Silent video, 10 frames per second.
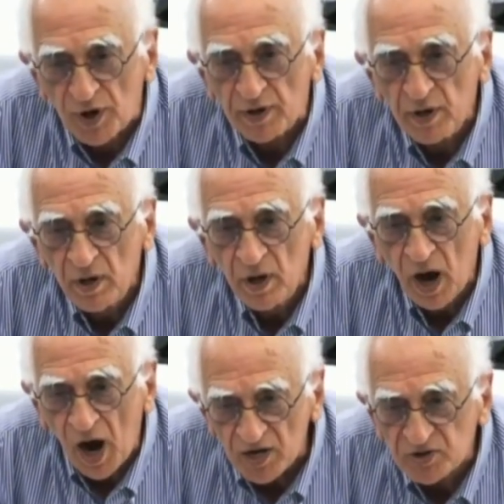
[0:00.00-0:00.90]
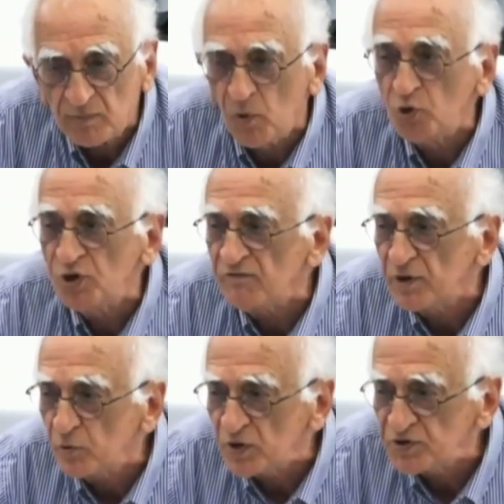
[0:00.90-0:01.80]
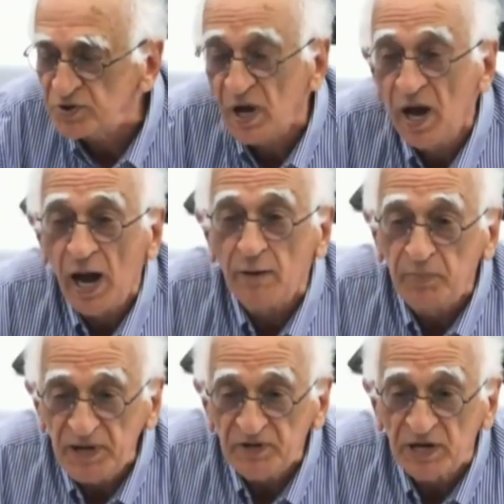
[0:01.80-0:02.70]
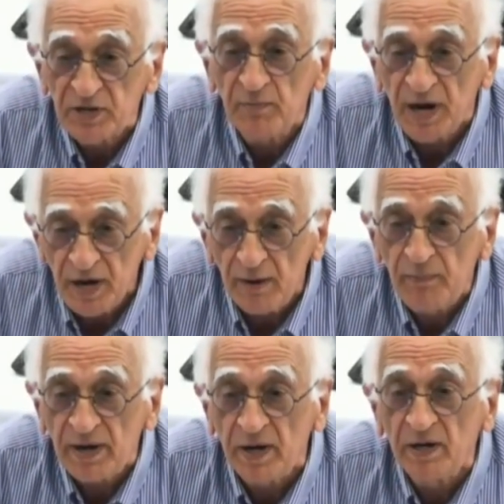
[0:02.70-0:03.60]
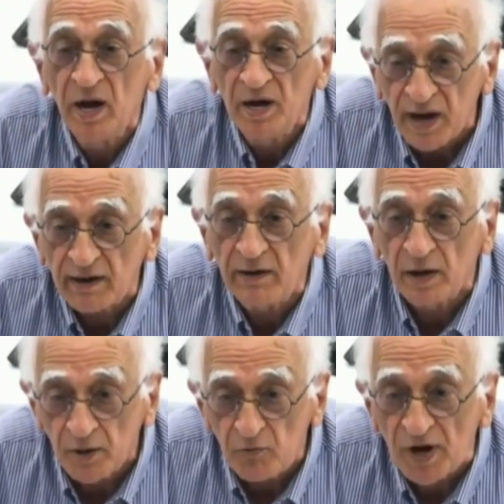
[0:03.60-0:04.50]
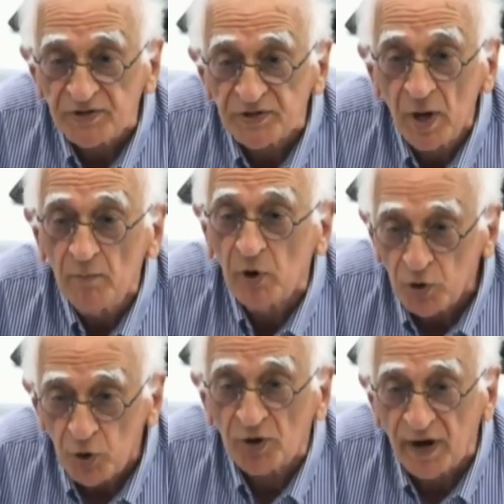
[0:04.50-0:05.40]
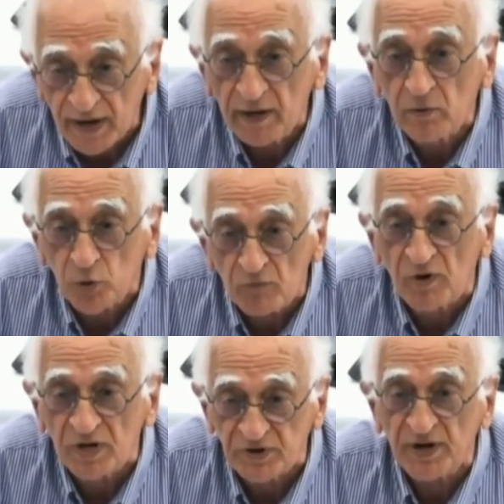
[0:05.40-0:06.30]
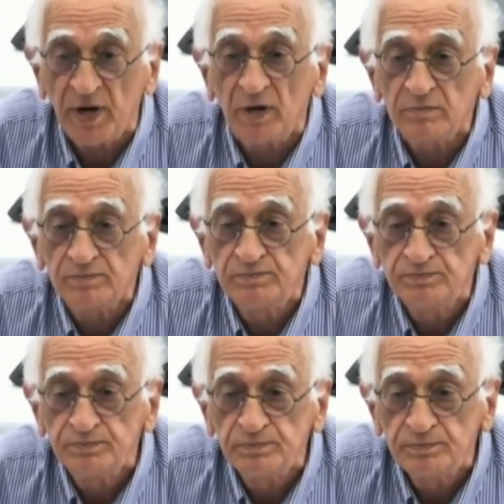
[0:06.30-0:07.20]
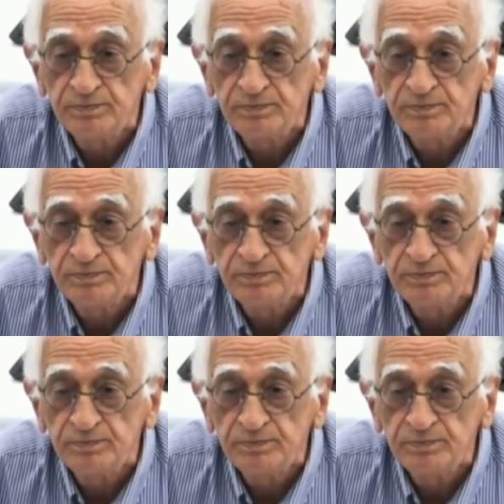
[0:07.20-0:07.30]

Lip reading: they want one. Ask them more tougher questions. And please get some independent technical advice because you're not getting good advice right now.